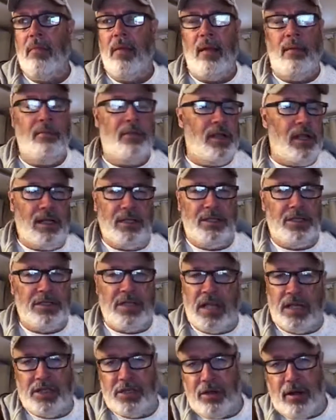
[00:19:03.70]
I'm
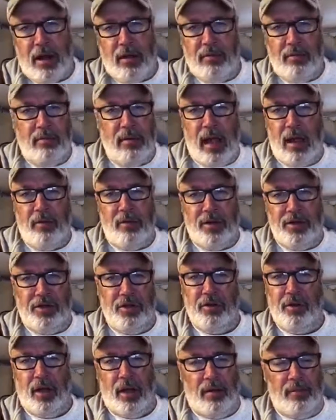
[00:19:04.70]
just not sure I would
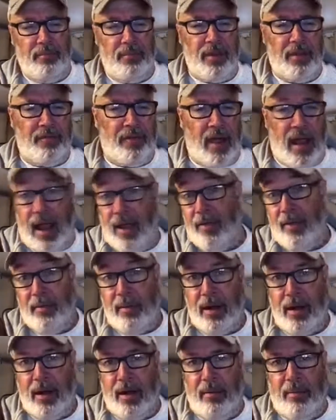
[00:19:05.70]
do it if I had the
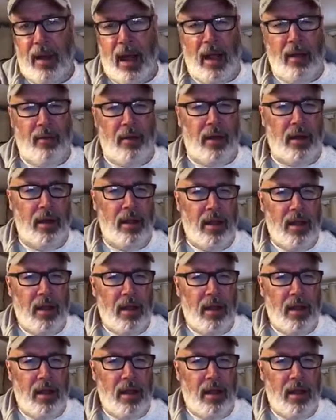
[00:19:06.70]
money to buy one.